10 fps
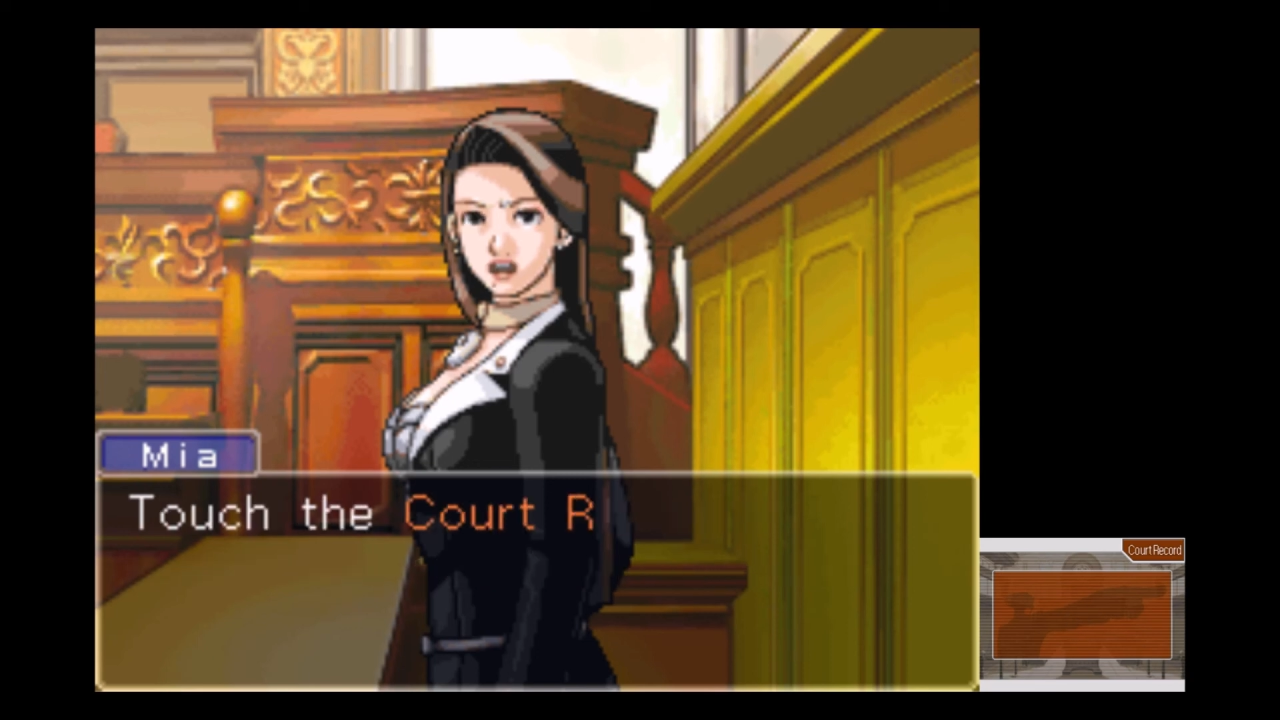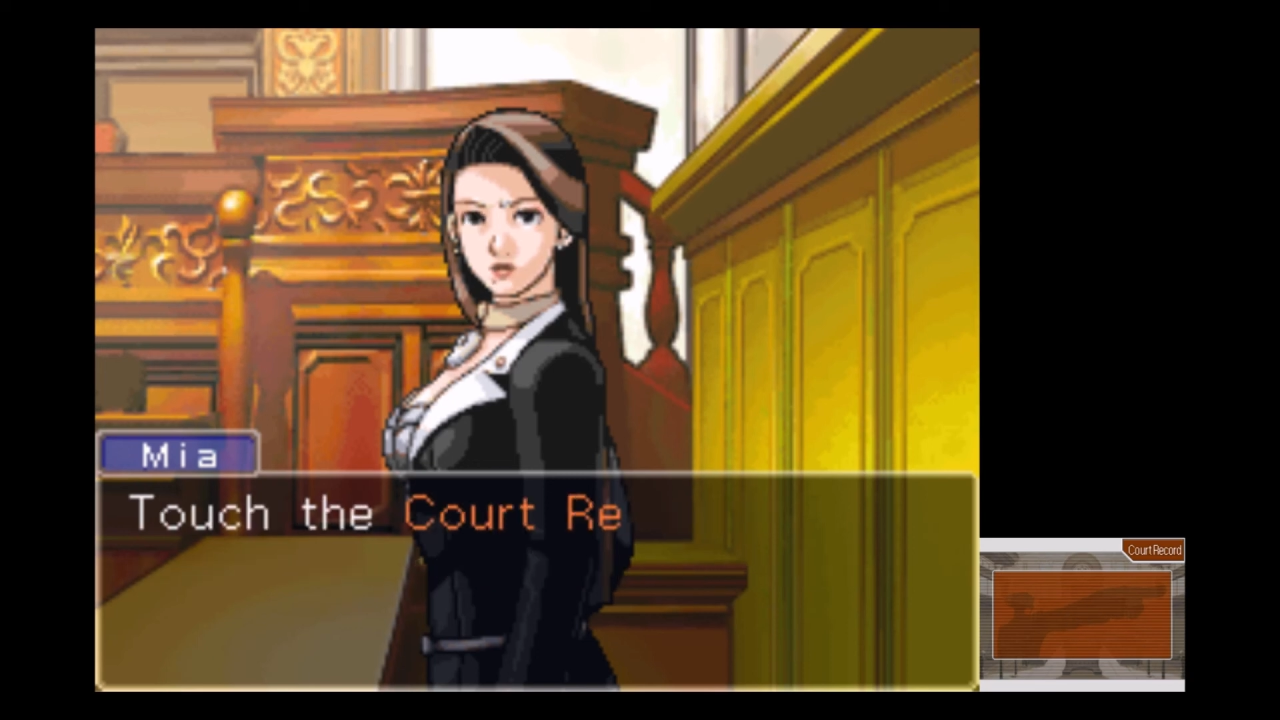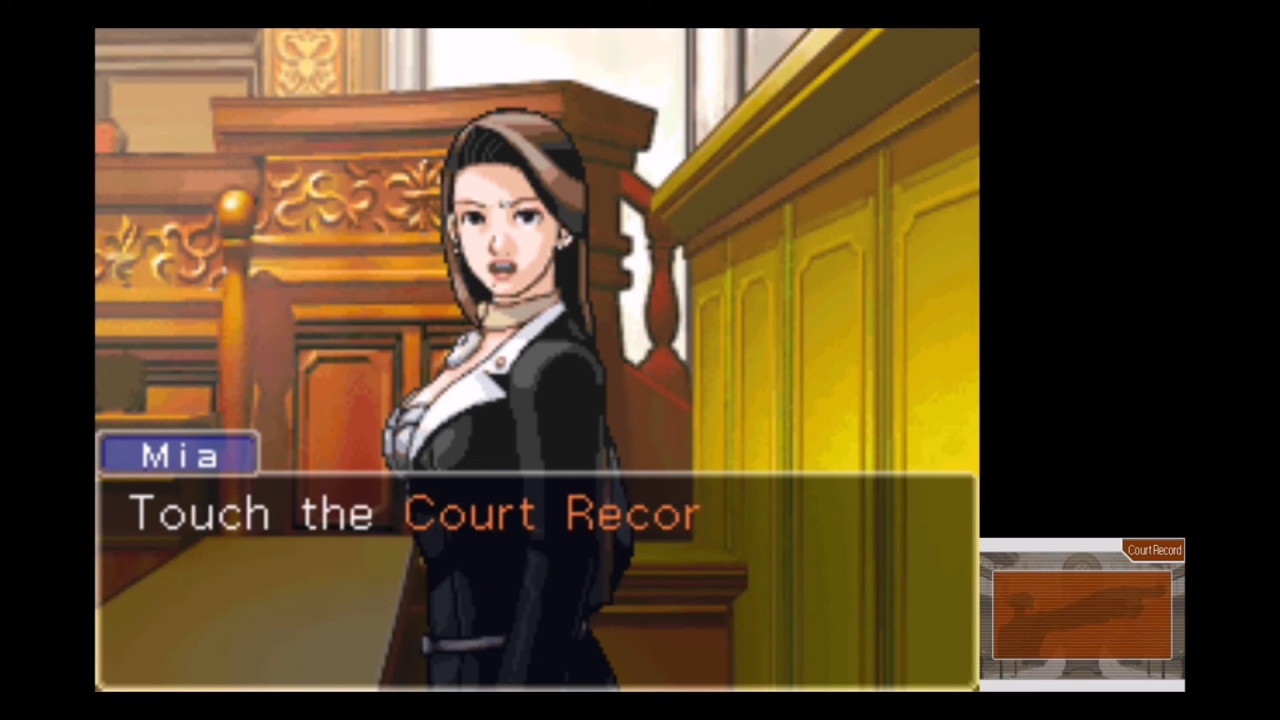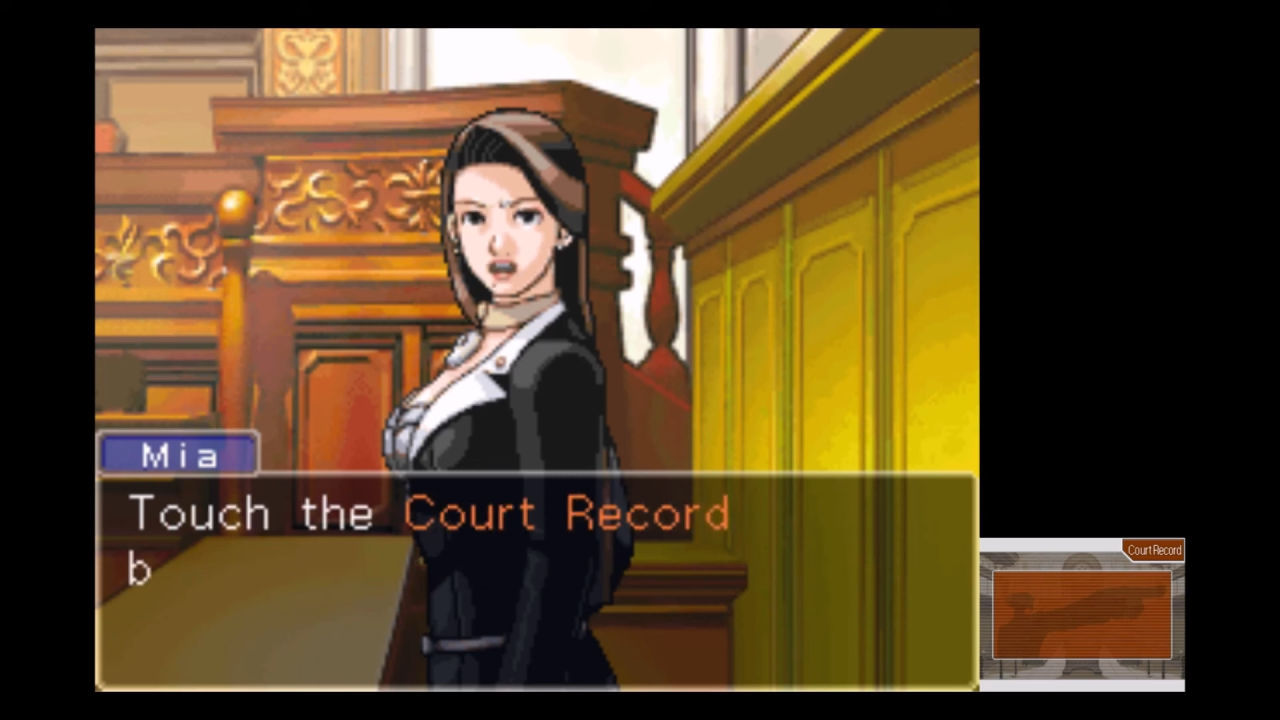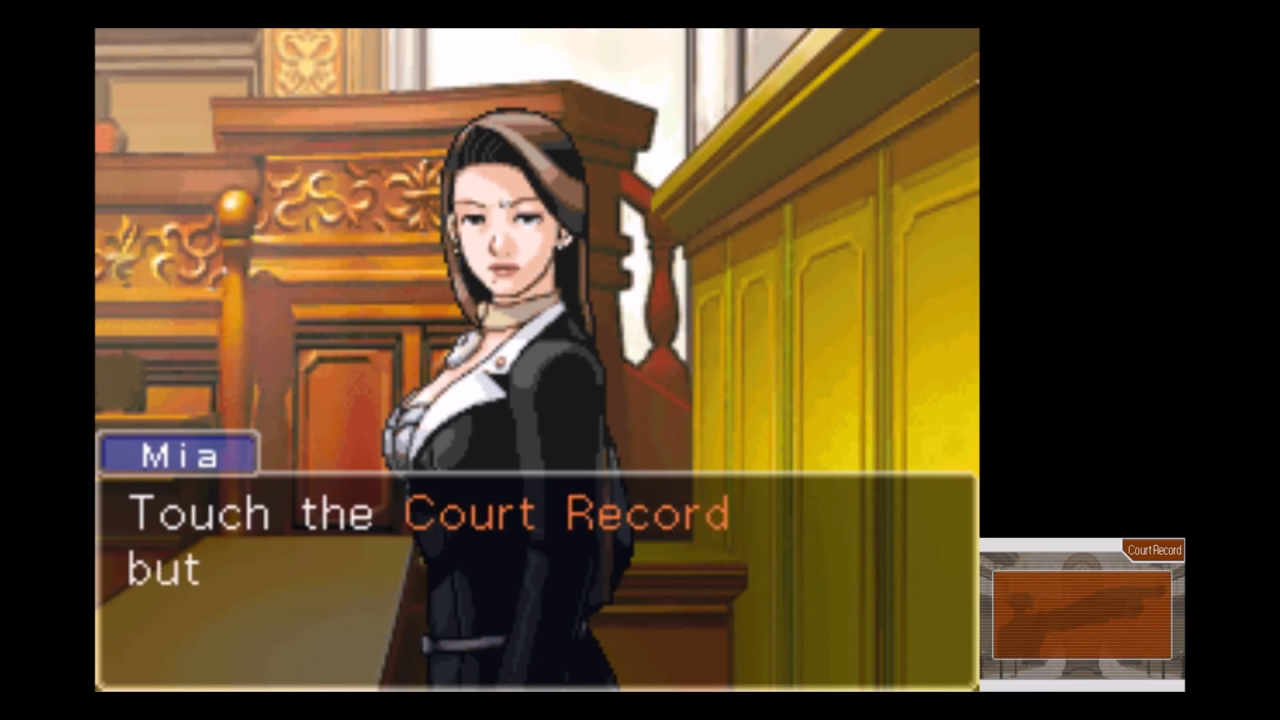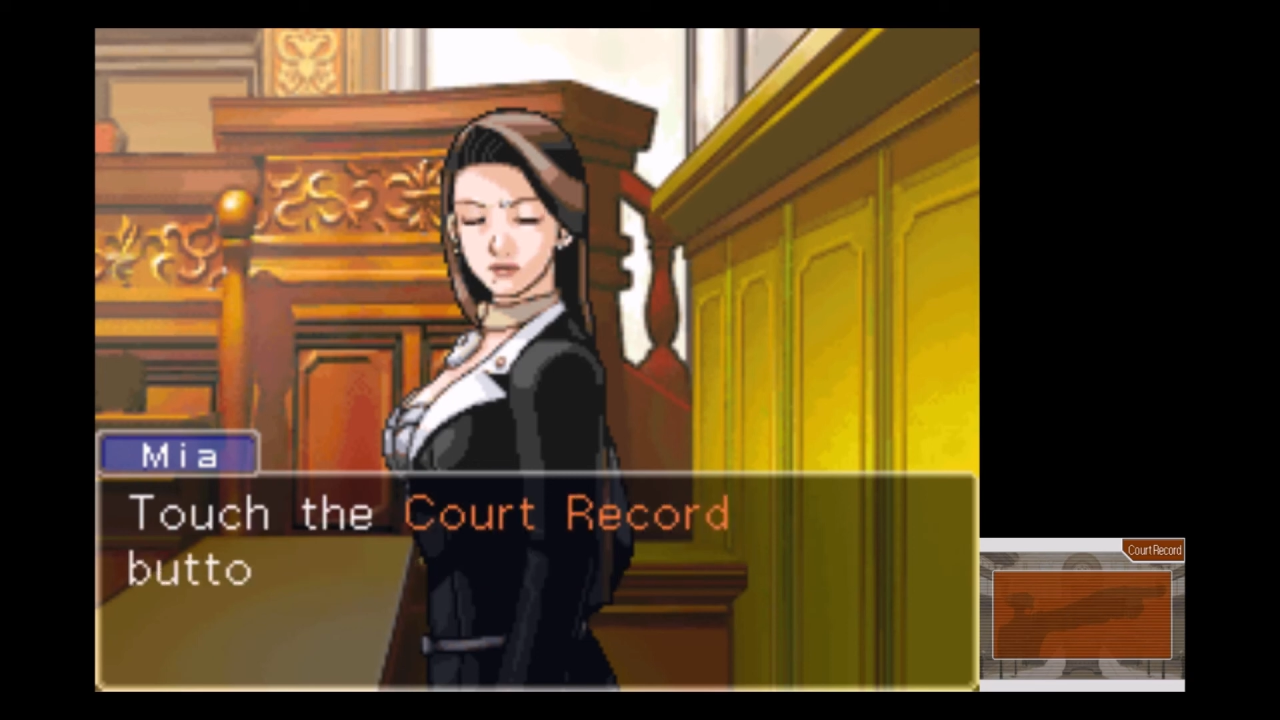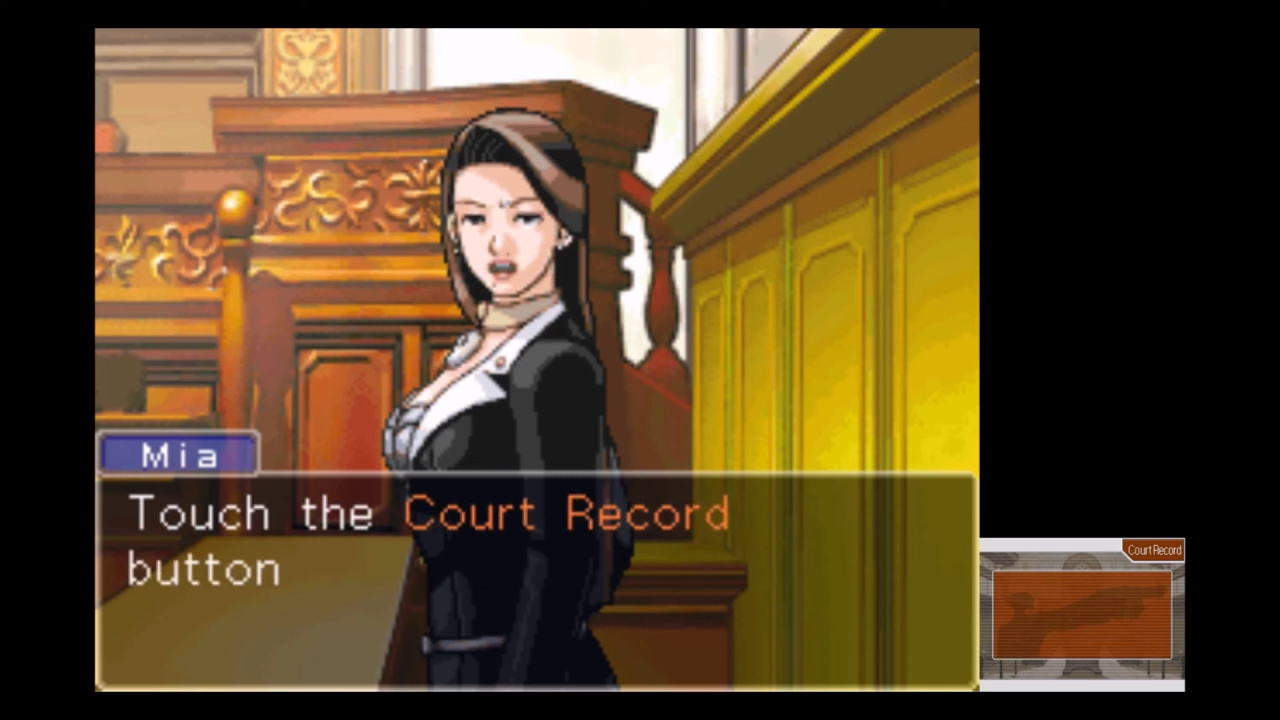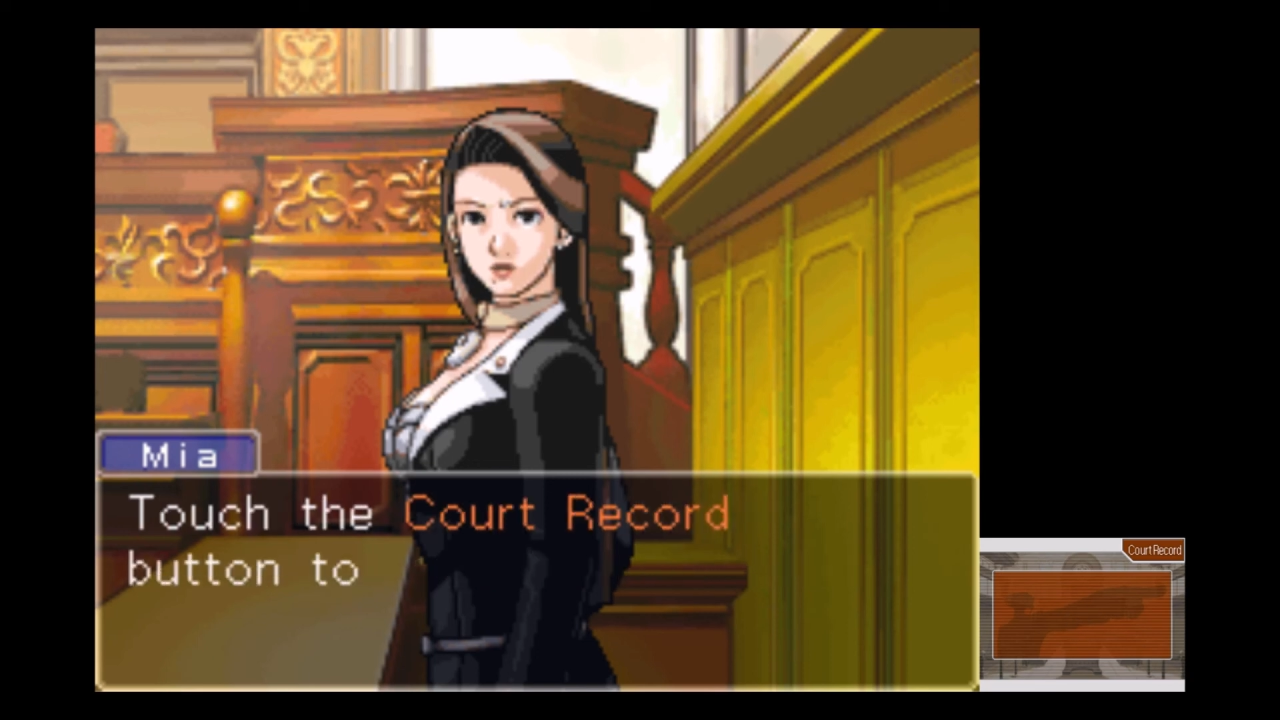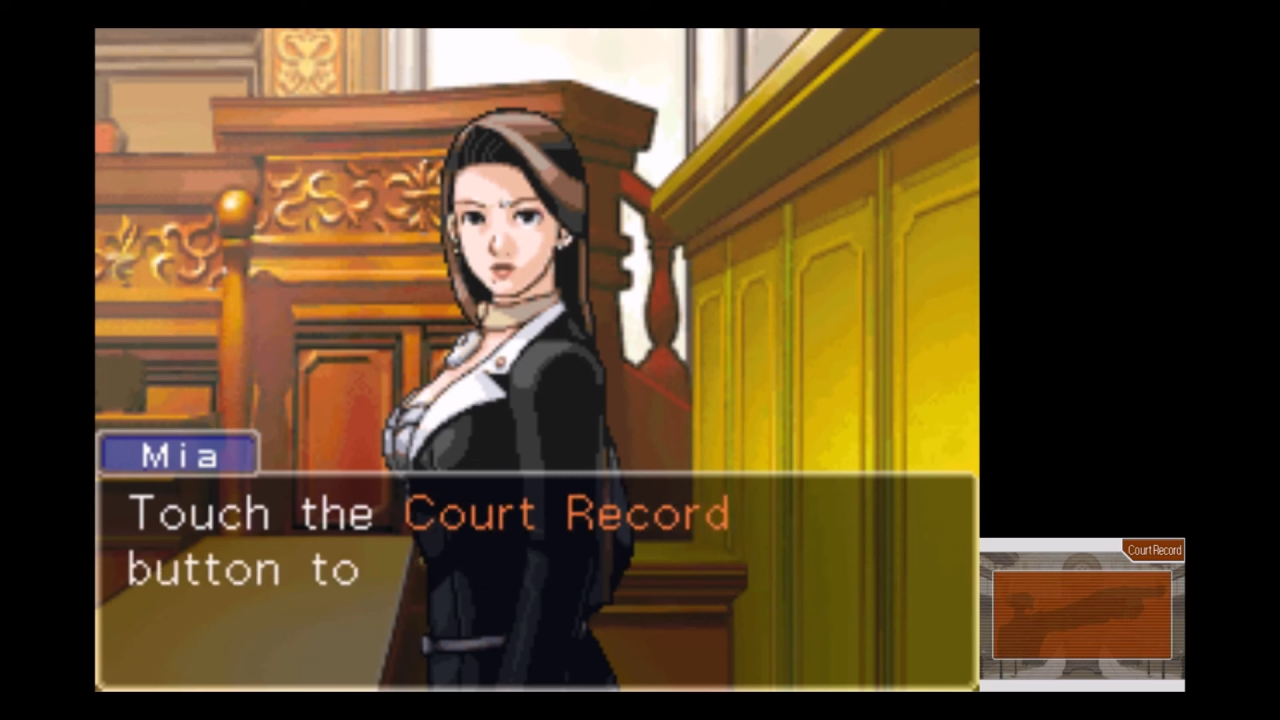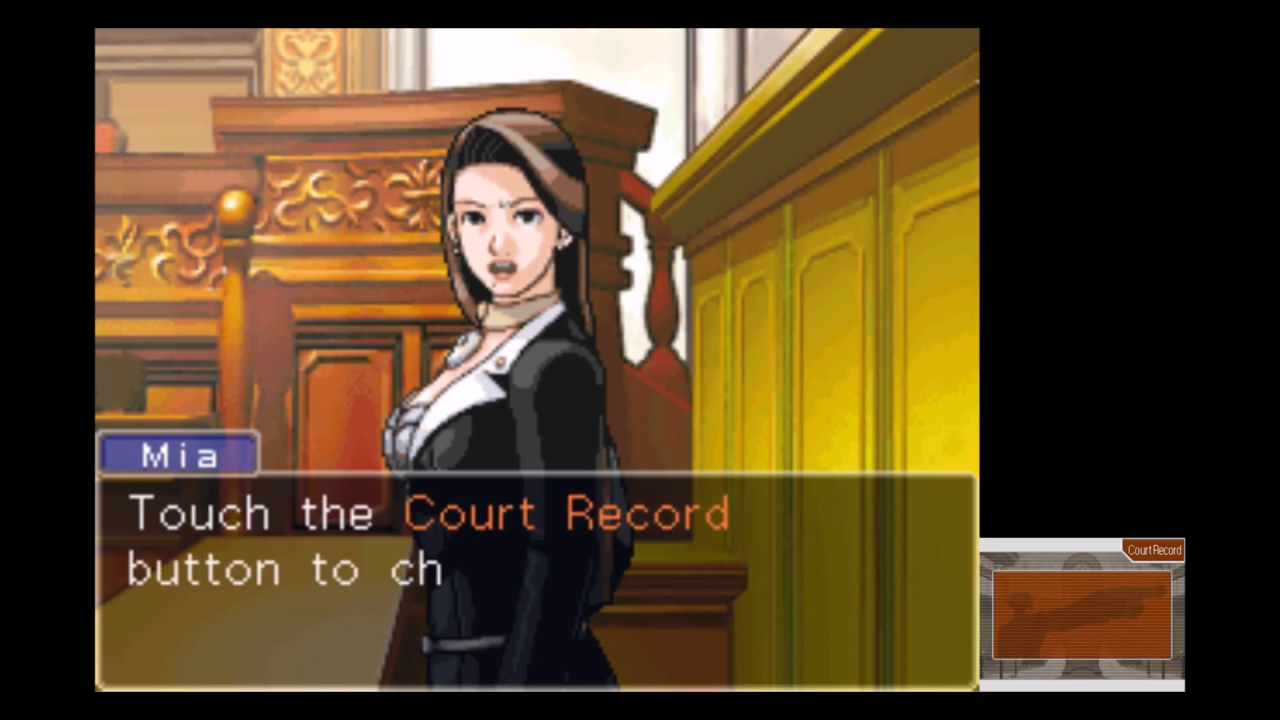Touch the court
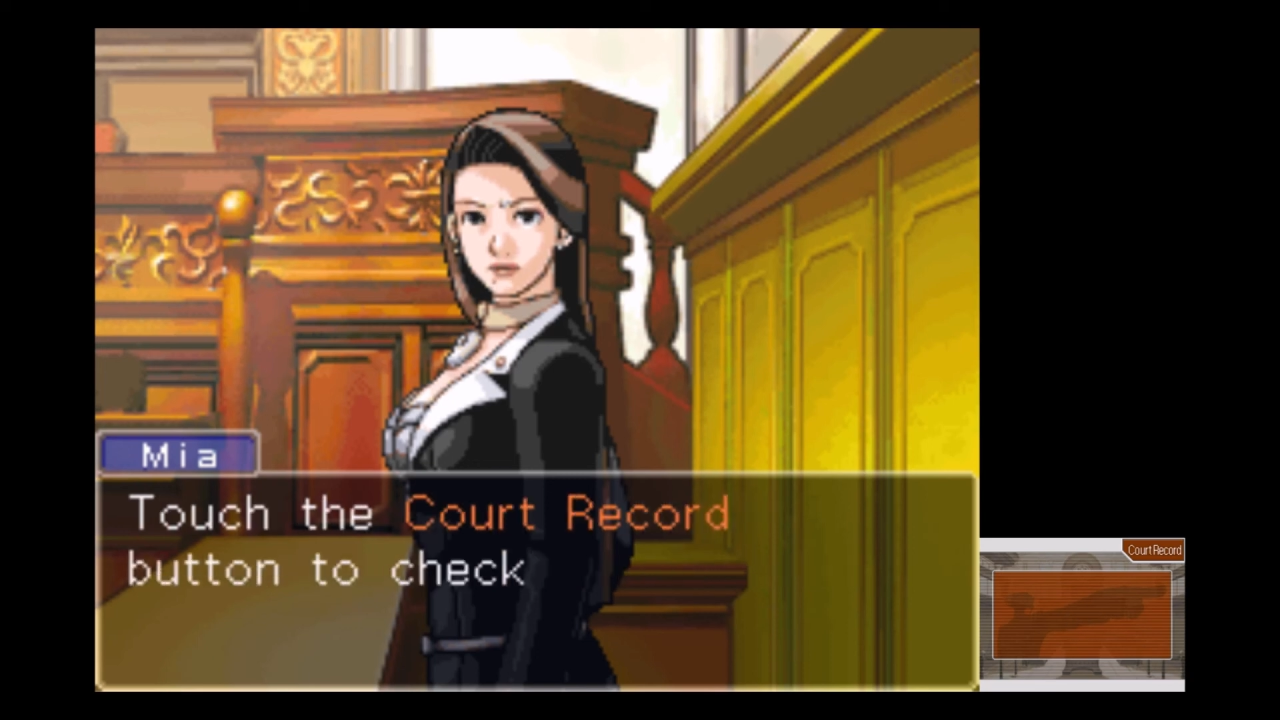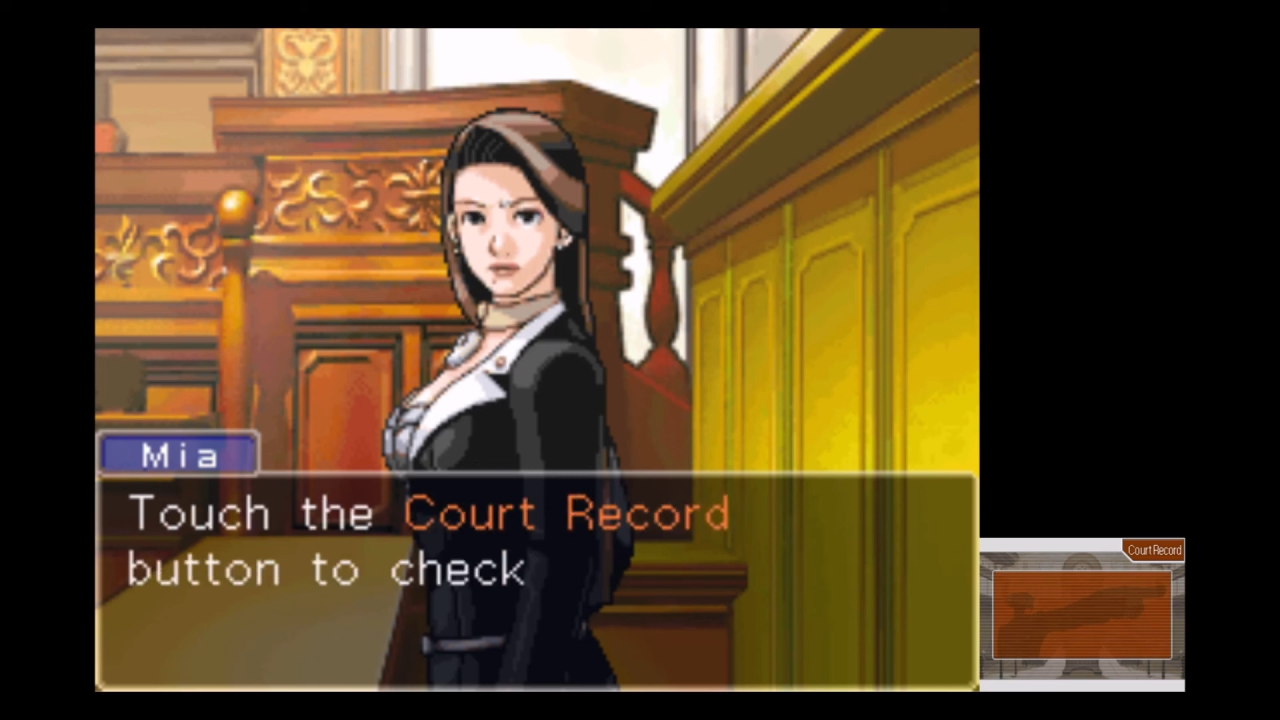record